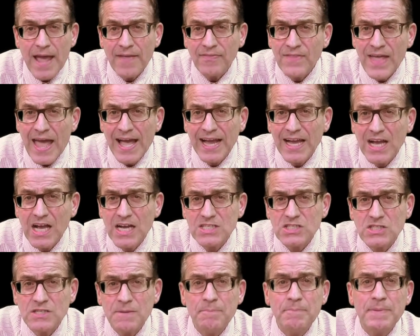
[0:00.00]
And that
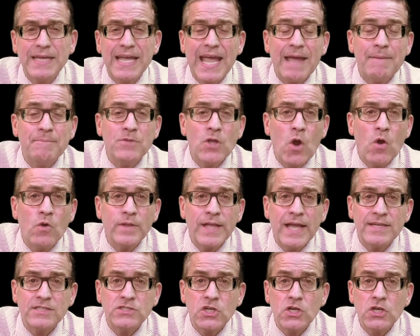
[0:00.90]
custom became
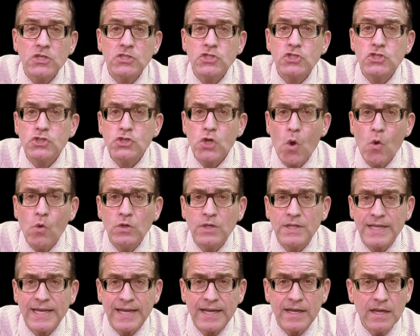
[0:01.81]
known as
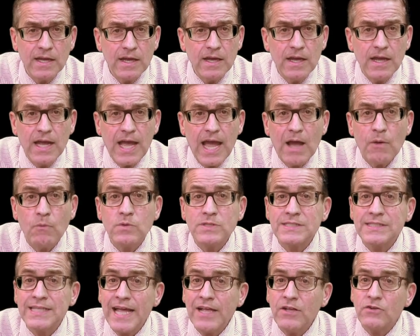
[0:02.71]
souling and
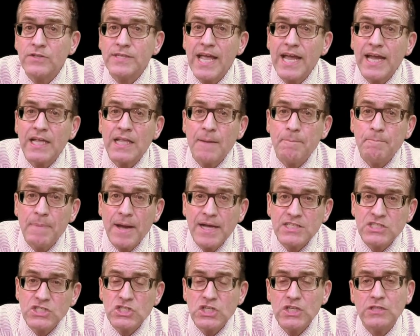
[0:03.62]
was later taken up
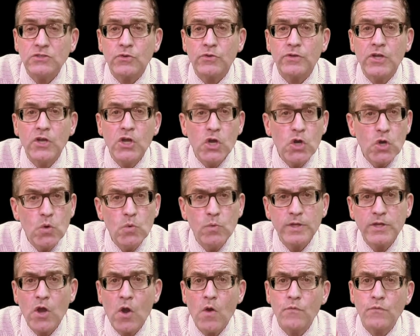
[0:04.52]
by children who
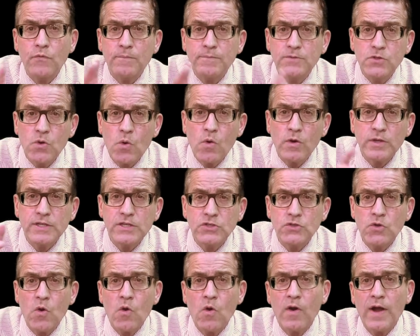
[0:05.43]
would go from door to
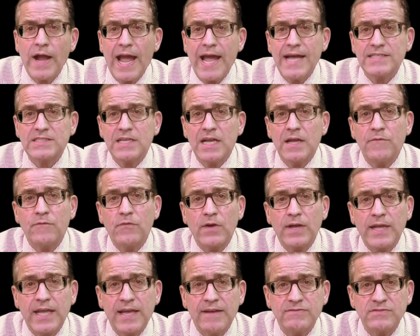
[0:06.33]
door asking
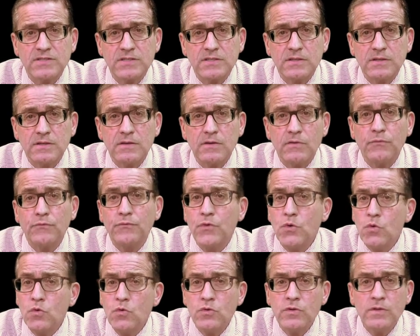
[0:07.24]
for gifts,
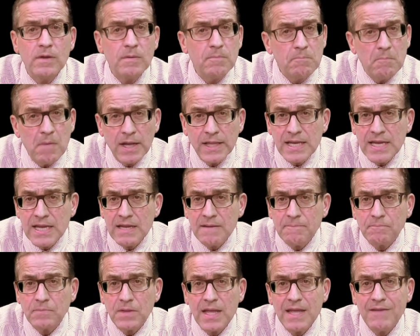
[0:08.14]
food,
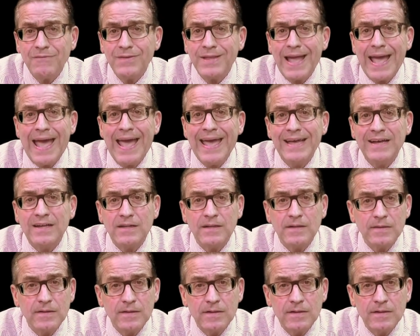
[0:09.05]
money, even ale.